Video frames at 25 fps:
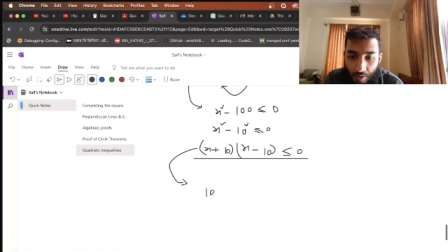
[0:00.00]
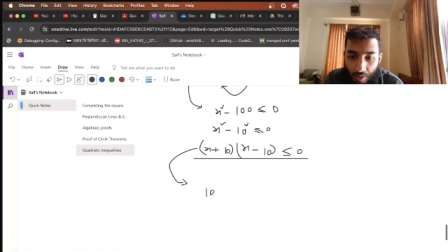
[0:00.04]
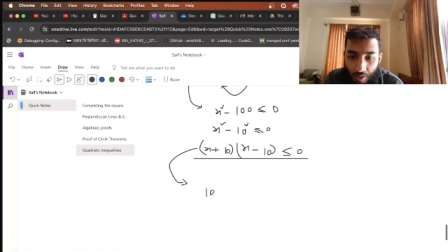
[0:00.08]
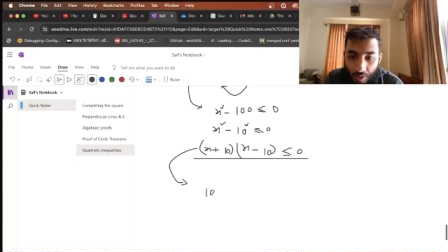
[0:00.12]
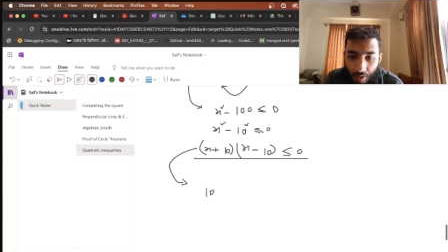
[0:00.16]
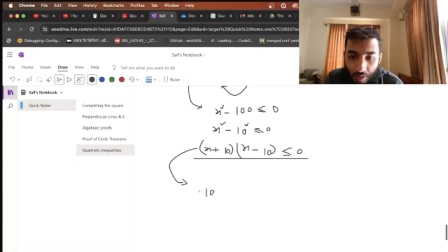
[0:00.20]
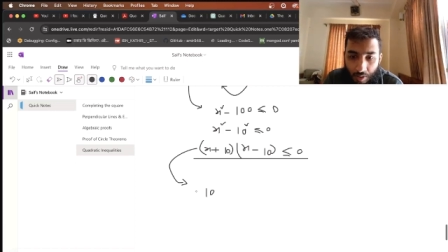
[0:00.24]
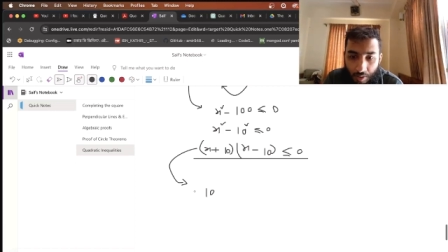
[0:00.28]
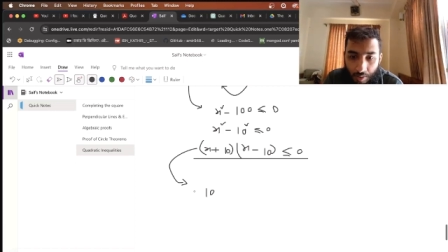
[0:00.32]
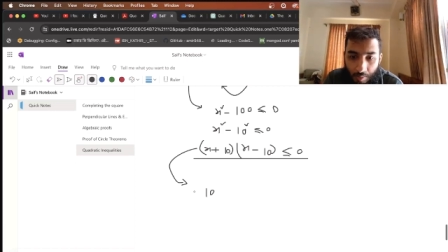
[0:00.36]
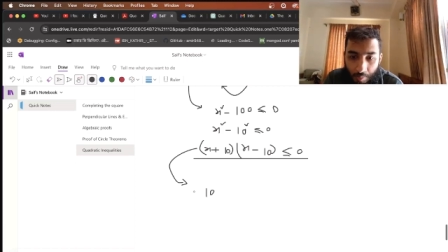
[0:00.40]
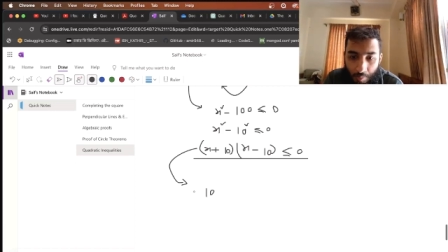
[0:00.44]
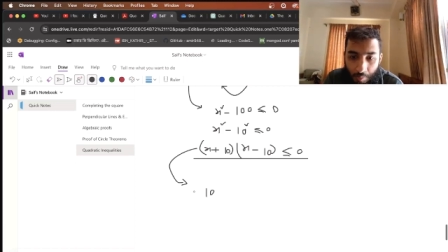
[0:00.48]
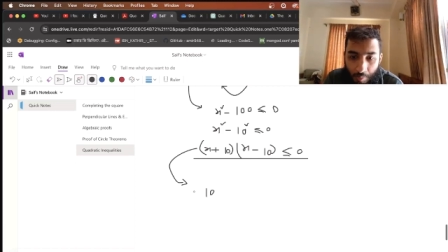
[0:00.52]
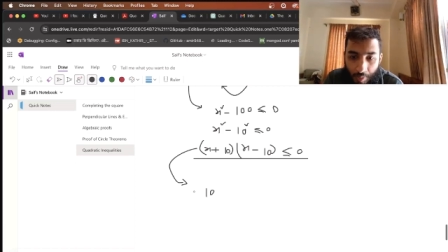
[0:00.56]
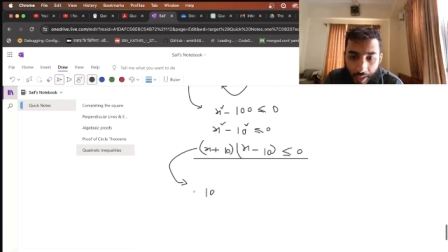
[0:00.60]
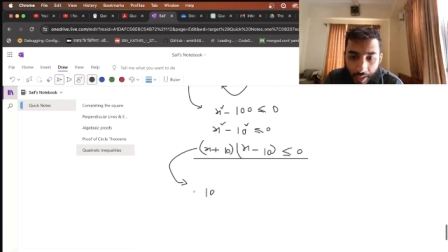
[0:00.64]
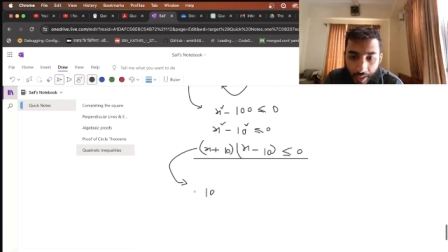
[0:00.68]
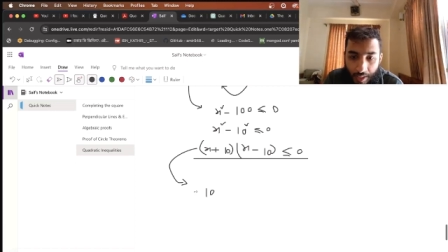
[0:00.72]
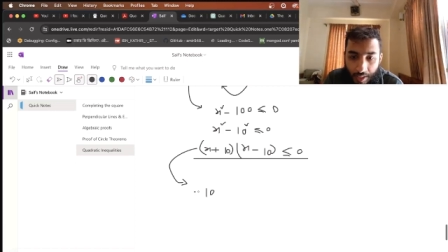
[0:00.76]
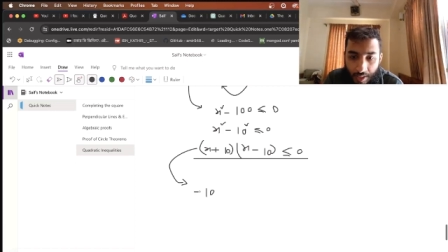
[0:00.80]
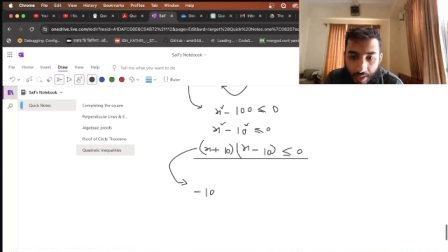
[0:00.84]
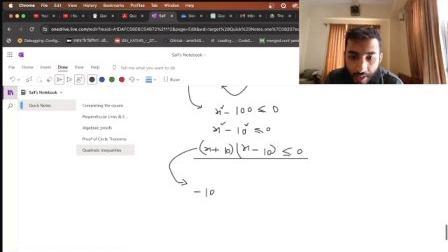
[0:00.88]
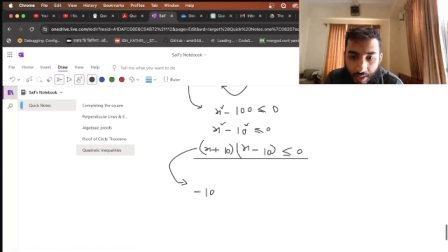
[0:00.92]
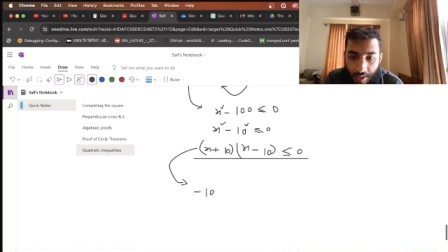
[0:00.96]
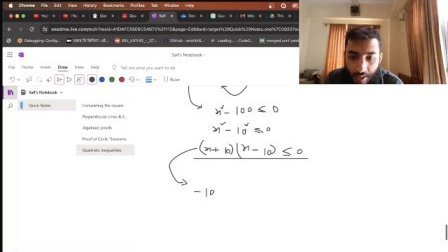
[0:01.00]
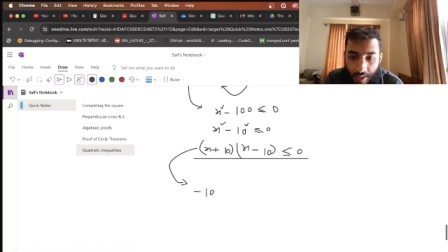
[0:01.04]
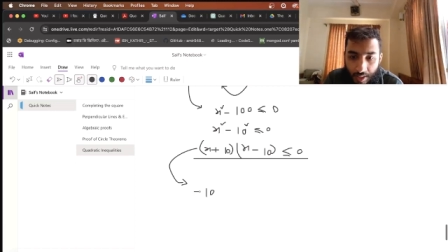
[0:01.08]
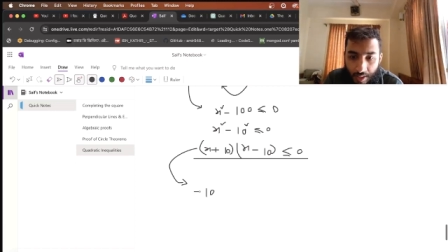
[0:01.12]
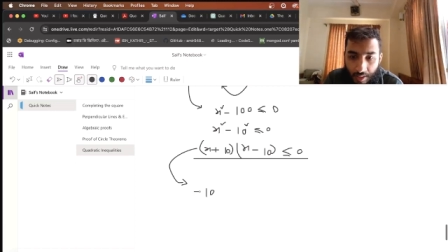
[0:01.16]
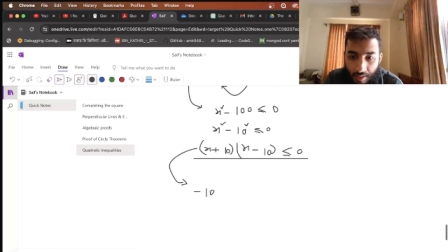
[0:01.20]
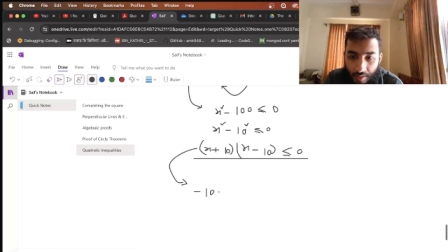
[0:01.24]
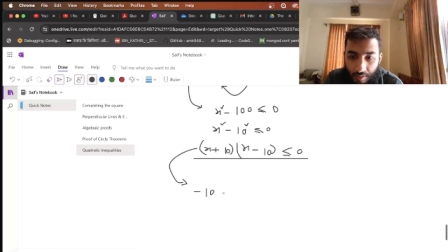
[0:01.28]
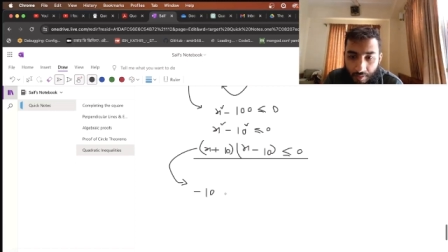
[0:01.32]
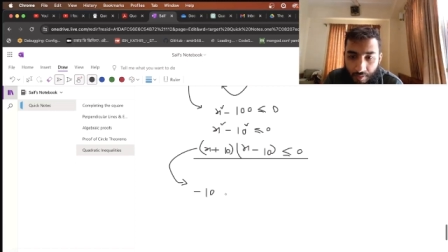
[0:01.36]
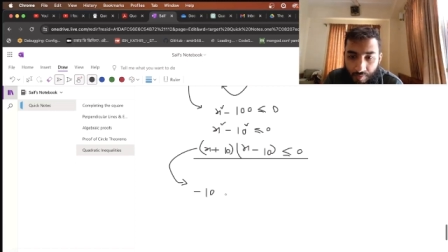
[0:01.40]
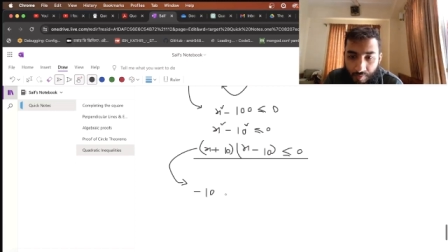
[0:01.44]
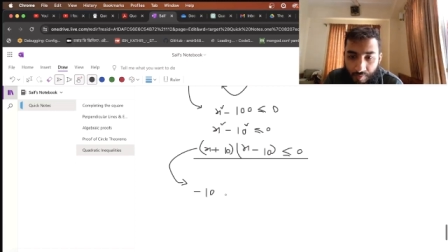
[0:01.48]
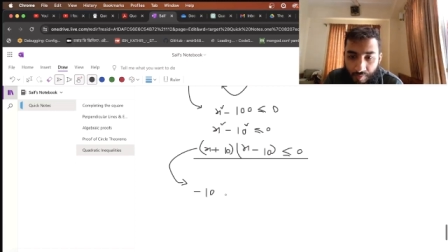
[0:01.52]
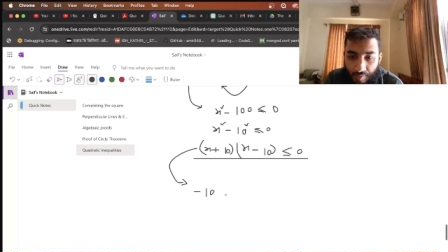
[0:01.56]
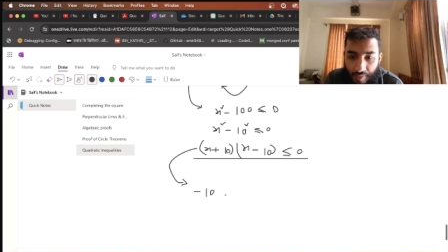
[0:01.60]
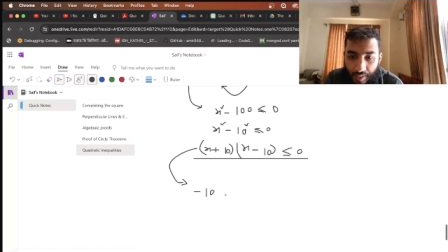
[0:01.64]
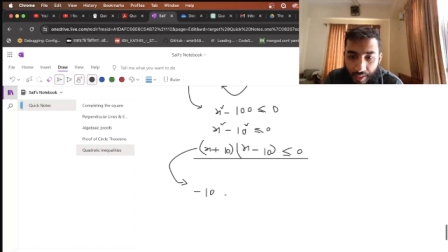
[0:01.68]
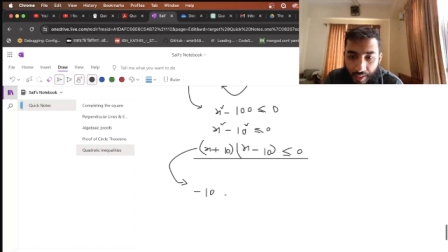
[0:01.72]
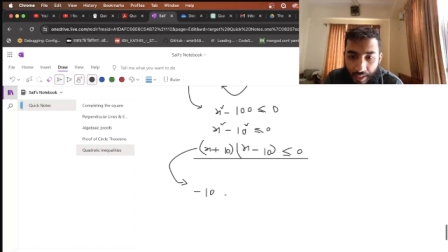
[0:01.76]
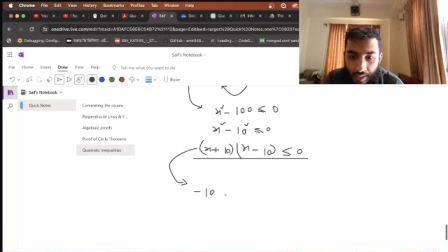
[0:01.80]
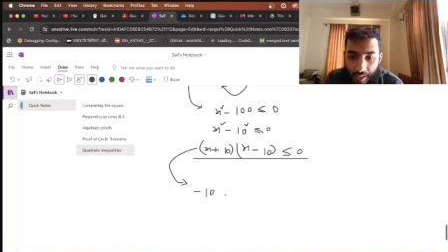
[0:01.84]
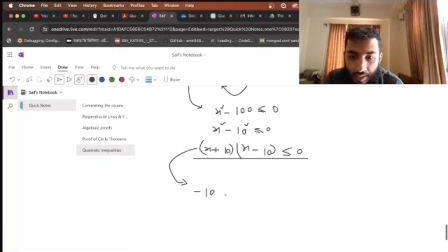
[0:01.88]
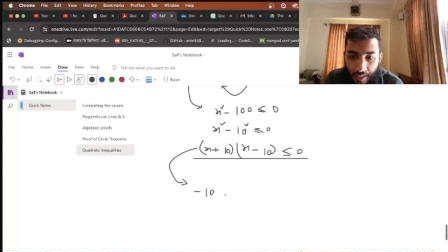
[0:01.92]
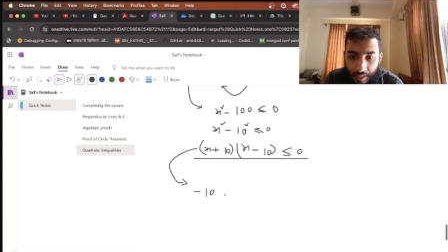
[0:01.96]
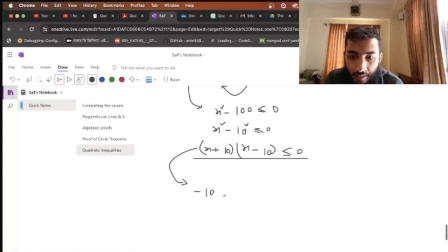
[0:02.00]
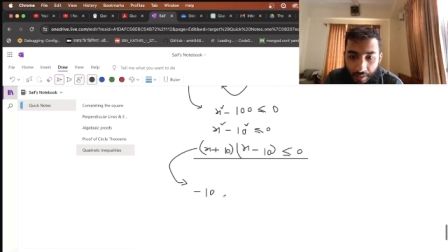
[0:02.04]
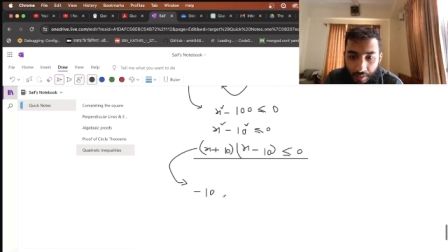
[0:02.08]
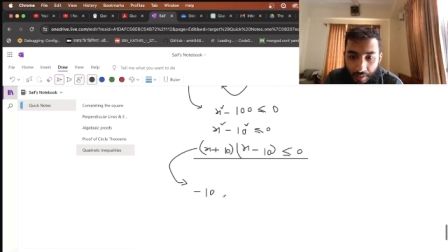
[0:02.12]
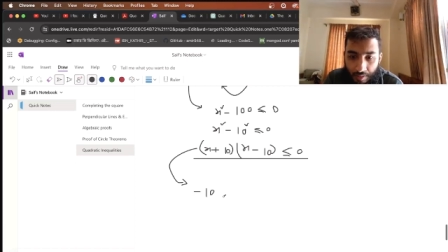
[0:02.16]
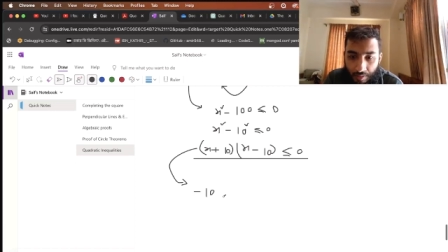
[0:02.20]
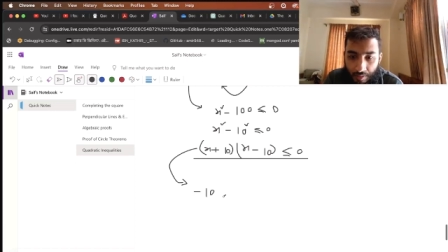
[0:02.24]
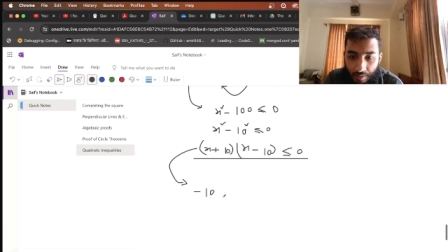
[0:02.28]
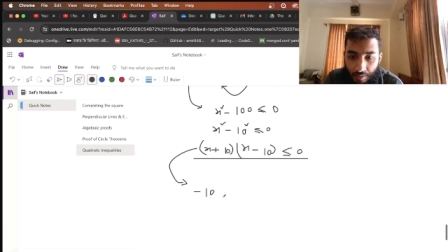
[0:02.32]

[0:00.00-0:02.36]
or minus 10 and